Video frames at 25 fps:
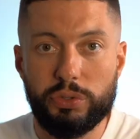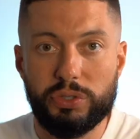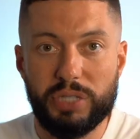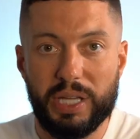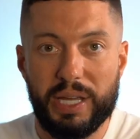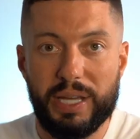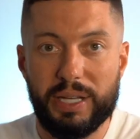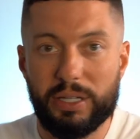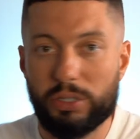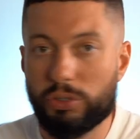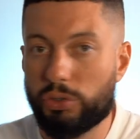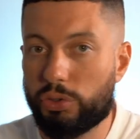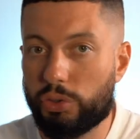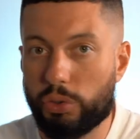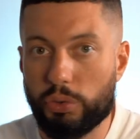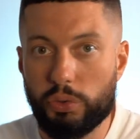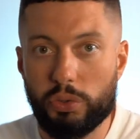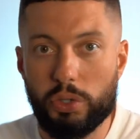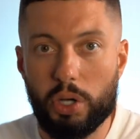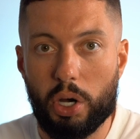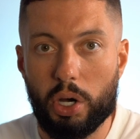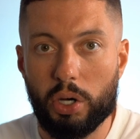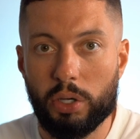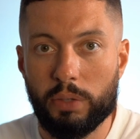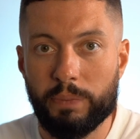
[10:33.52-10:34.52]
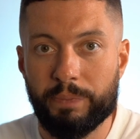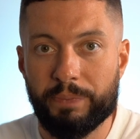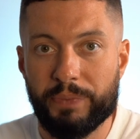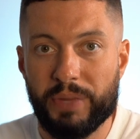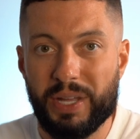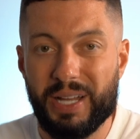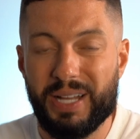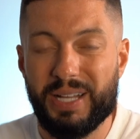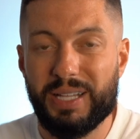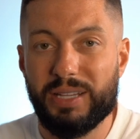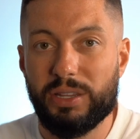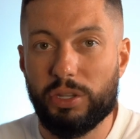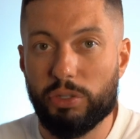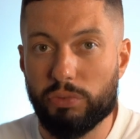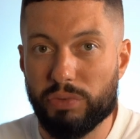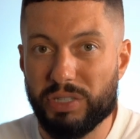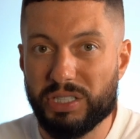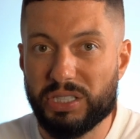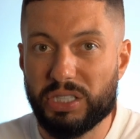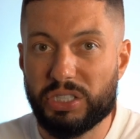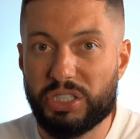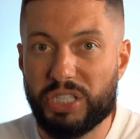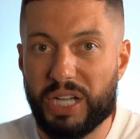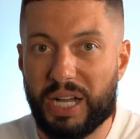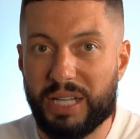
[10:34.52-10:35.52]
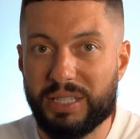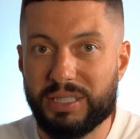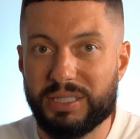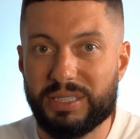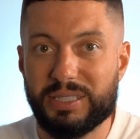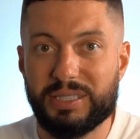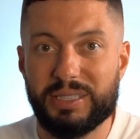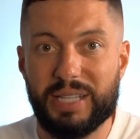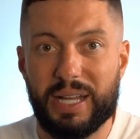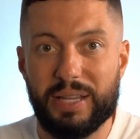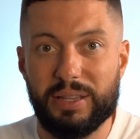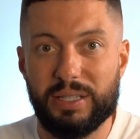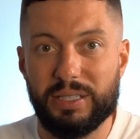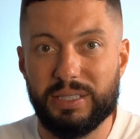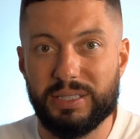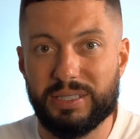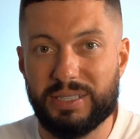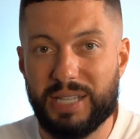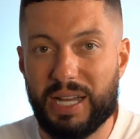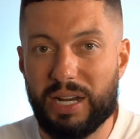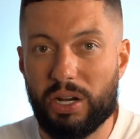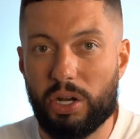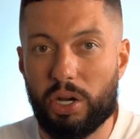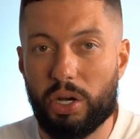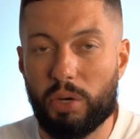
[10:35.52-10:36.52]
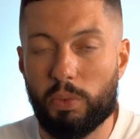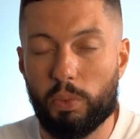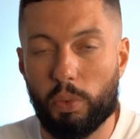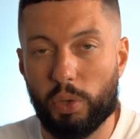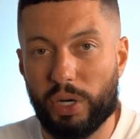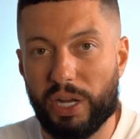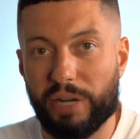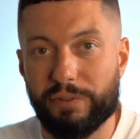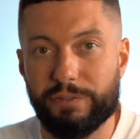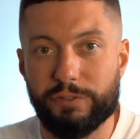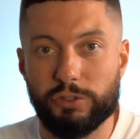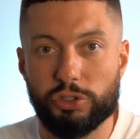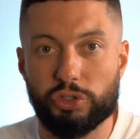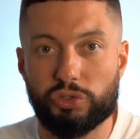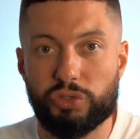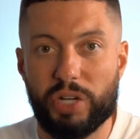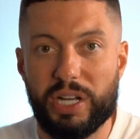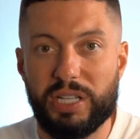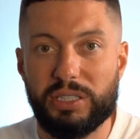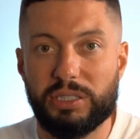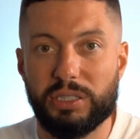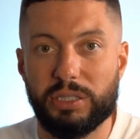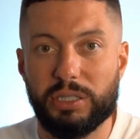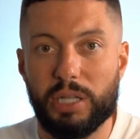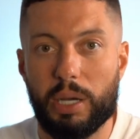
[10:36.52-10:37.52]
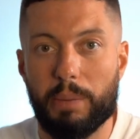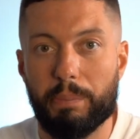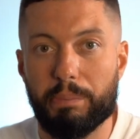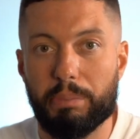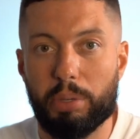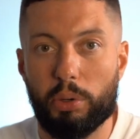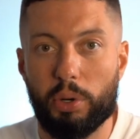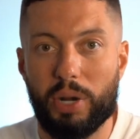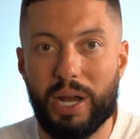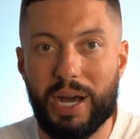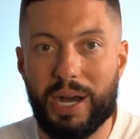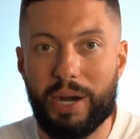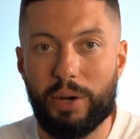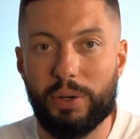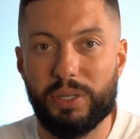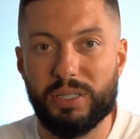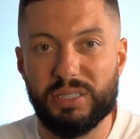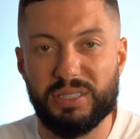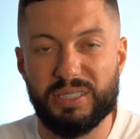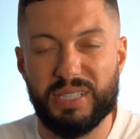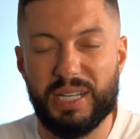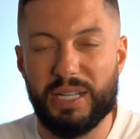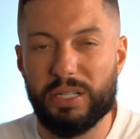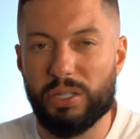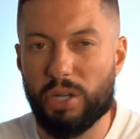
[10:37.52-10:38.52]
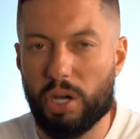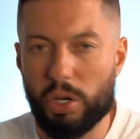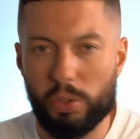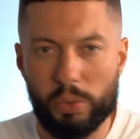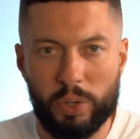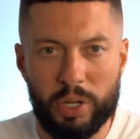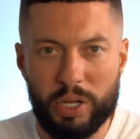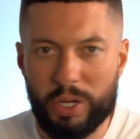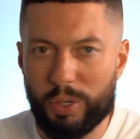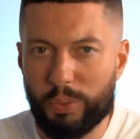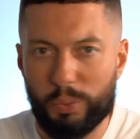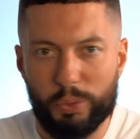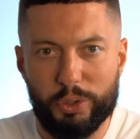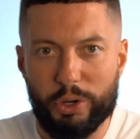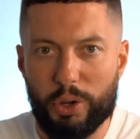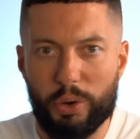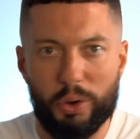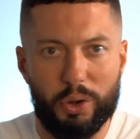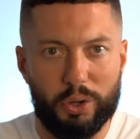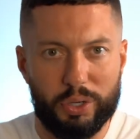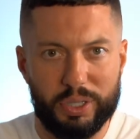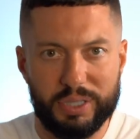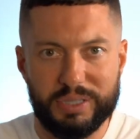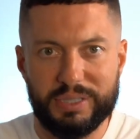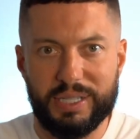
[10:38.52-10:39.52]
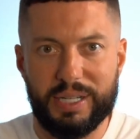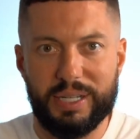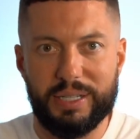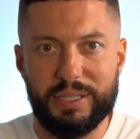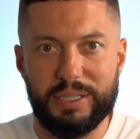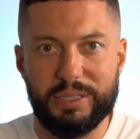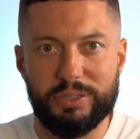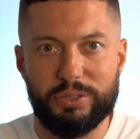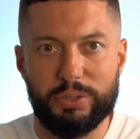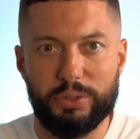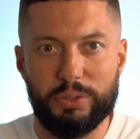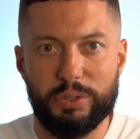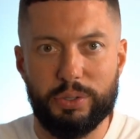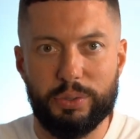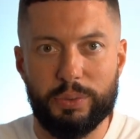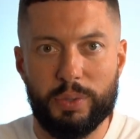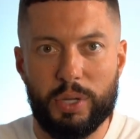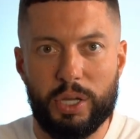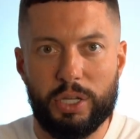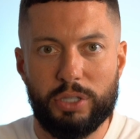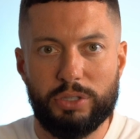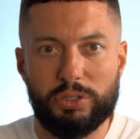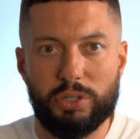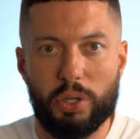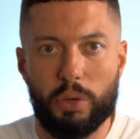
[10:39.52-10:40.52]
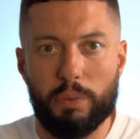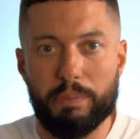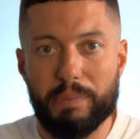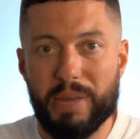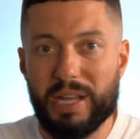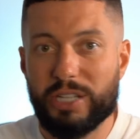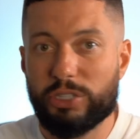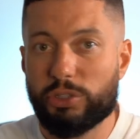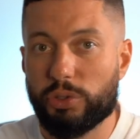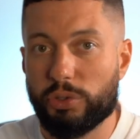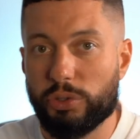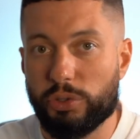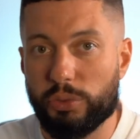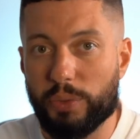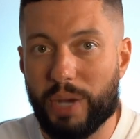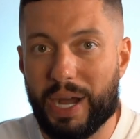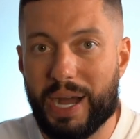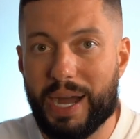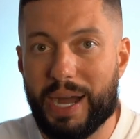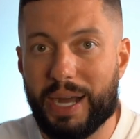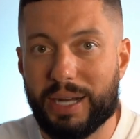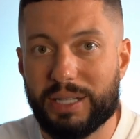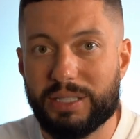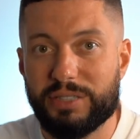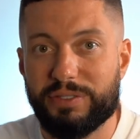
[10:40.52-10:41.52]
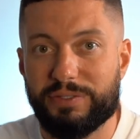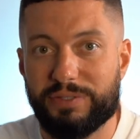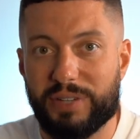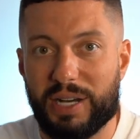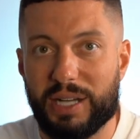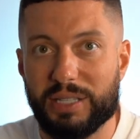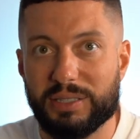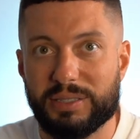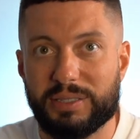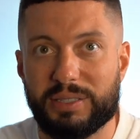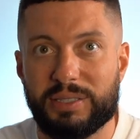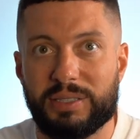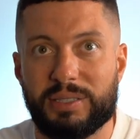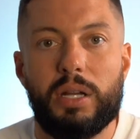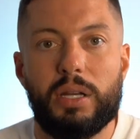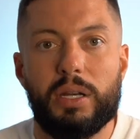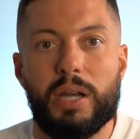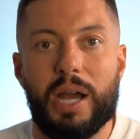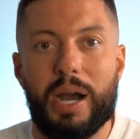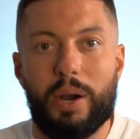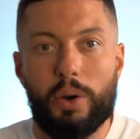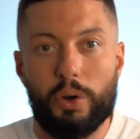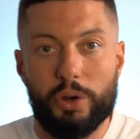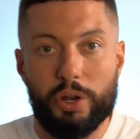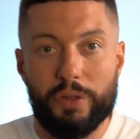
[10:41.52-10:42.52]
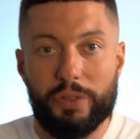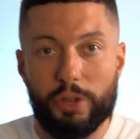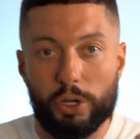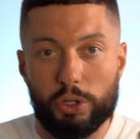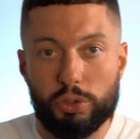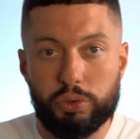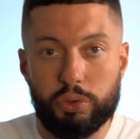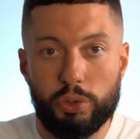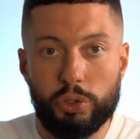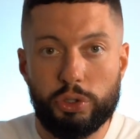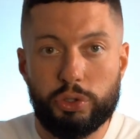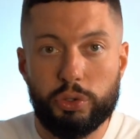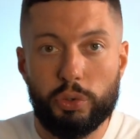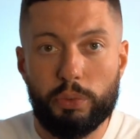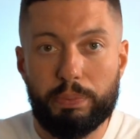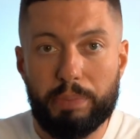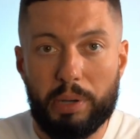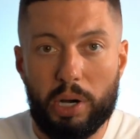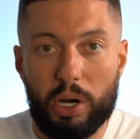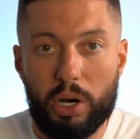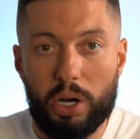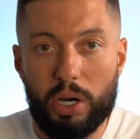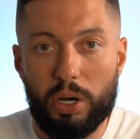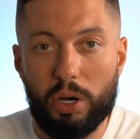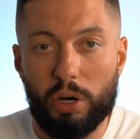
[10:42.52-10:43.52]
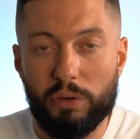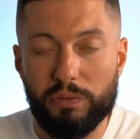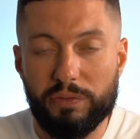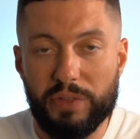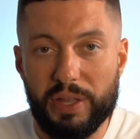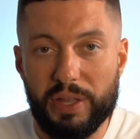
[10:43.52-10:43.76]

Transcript: take too long, there is a chance that the seller will get frustrated and pull out and say, no, we're no longer selling it to you. So make sure you act fast. Now, another crucial part of